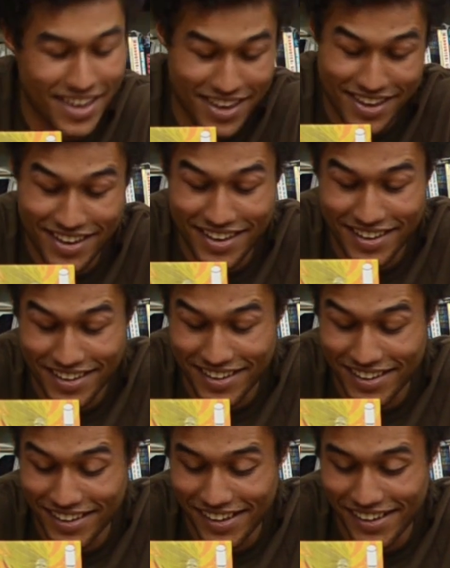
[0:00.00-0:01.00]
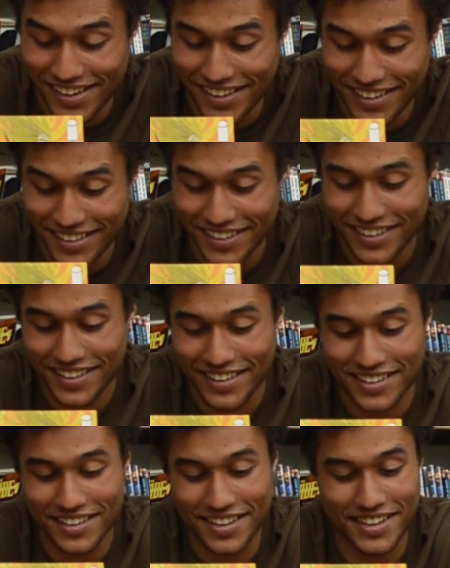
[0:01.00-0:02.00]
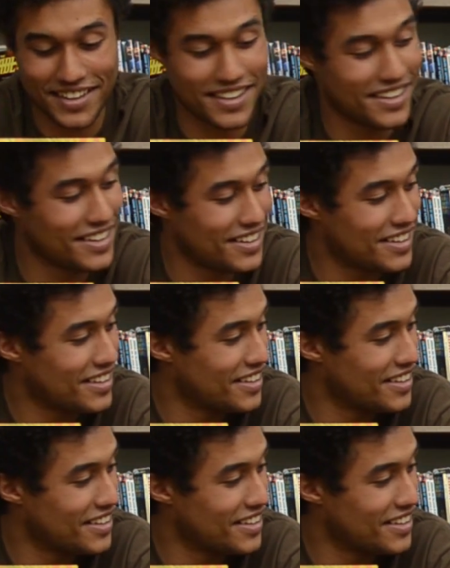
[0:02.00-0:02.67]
No words are spoken by the person on screen.